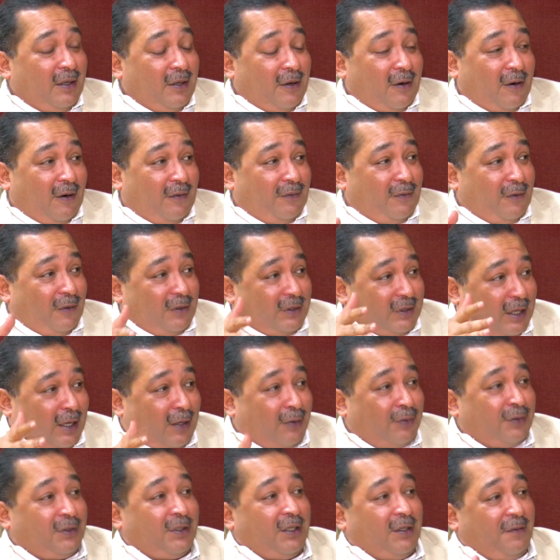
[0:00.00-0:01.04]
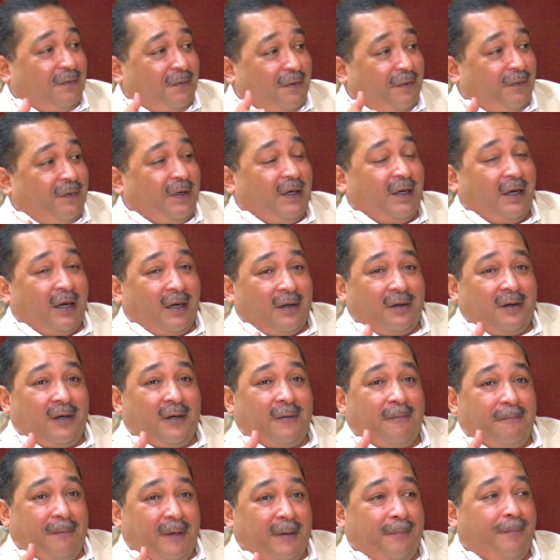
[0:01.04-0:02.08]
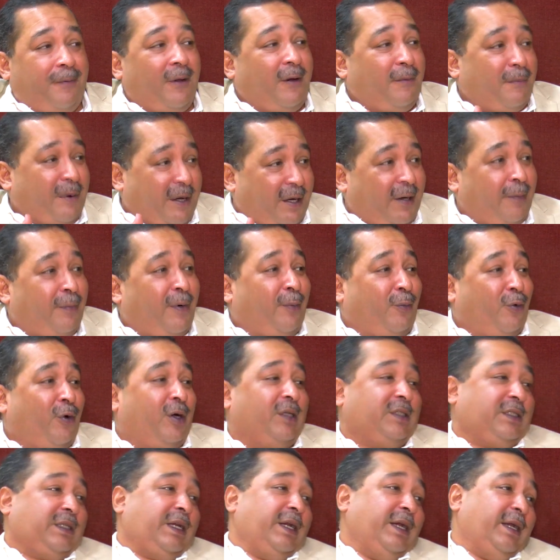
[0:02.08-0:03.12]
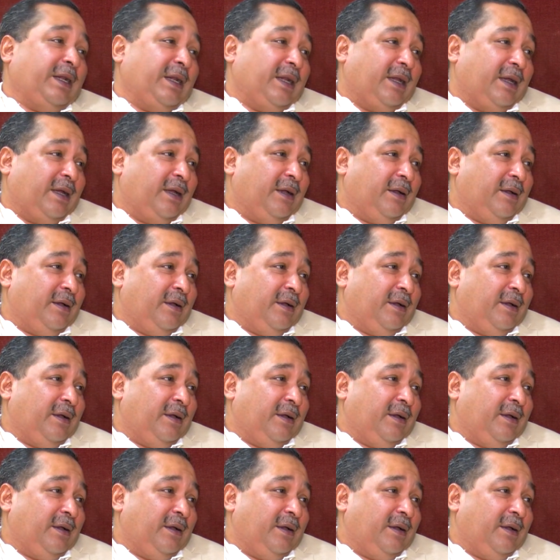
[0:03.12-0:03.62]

of those 1,000, 1,500 people minimum who are staying there.